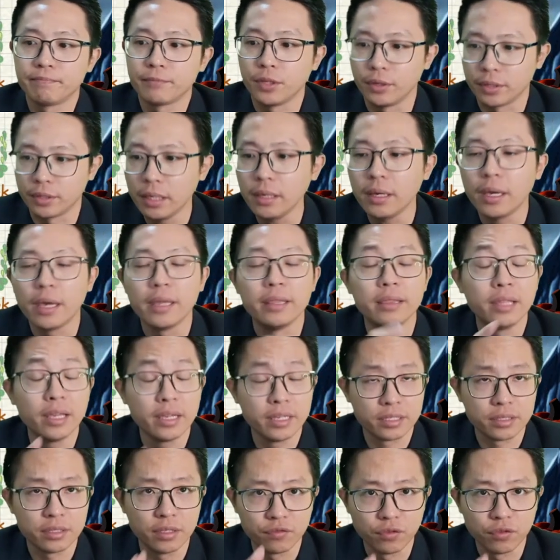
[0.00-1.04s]
Okay, and that
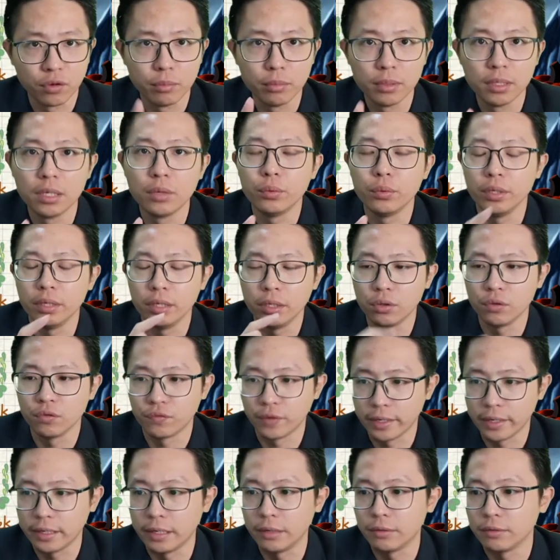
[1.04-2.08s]
is the formula we need to
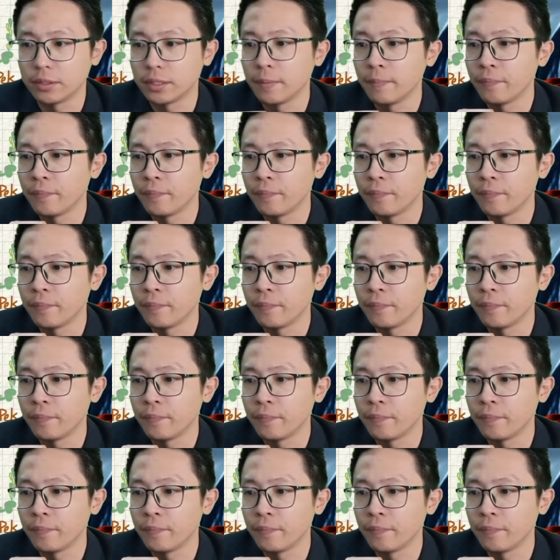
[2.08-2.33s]
find out.